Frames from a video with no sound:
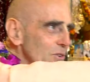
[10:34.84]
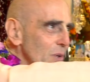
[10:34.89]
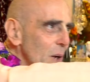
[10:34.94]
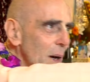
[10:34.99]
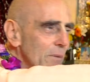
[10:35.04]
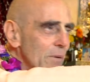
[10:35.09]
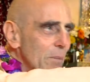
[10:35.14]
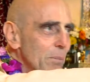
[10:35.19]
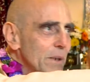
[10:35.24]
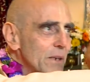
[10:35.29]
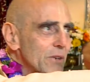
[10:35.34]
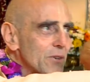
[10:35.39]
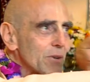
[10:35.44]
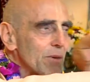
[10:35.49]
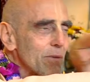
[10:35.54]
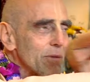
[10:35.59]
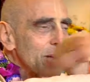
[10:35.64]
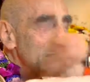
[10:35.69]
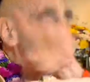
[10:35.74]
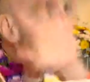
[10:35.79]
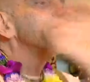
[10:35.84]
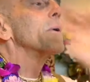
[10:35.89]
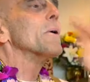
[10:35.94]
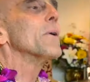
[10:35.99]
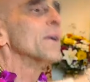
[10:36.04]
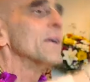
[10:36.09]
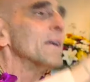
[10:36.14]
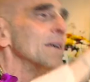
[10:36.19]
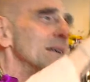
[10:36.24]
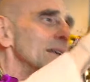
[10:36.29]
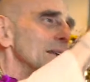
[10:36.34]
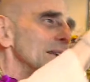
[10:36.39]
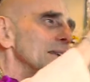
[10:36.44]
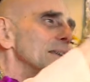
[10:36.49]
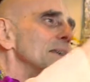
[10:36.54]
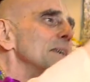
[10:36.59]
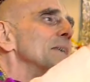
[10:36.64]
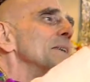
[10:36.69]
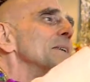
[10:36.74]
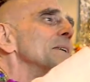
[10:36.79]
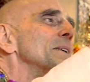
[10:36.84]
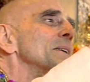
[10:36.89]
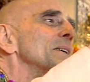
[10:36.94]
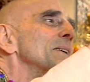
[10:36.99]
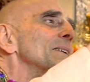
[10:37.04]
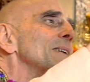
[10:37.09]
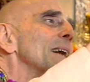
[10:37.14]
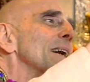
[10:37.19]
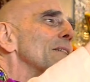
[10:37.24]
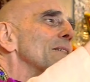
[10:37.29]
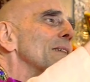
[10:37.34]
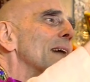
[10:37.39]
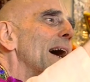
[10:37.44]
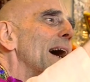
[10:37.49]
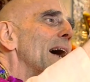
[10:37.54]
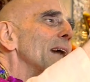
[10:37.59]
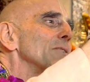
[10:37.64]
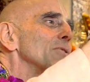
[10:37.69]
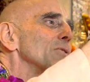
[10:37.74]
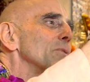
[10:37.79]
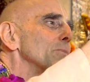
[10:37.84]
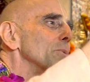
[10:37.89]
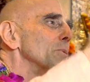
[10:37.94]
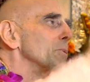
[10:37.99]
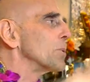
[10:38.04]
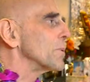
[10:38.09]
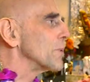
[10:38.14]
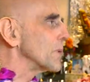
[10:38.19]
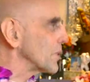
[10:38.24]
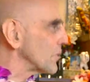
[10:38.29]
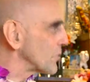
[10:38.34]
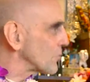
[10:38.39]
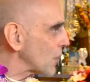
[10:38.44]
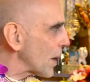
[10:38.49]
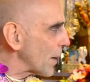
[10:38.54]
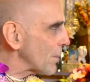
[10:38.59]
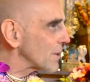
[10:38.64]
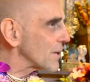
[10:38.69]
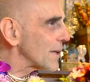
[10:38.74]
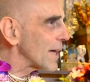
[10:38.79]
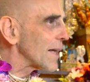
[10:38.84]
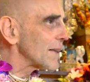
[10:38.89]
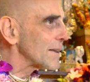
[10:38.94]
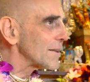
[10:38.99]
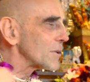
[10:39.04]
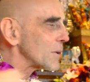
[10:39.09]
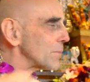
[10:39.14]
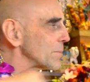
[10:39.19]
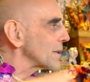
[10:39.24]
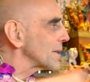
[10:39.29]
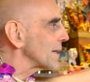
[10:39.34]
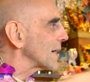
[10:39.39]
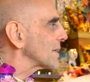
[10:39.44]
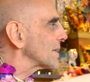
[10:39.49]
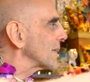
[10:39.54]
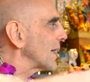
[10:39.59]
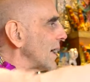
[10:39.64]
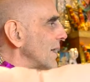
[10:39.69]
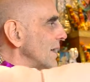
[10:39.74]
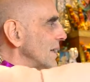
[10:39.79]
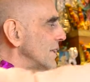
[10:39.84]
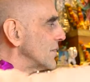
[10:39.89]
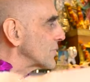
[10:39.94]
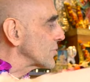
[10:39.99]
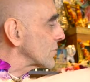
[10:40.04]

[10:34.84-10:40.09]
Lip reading: off a piece of lumber like that, smooth. Then you drop it down a little bit like that. So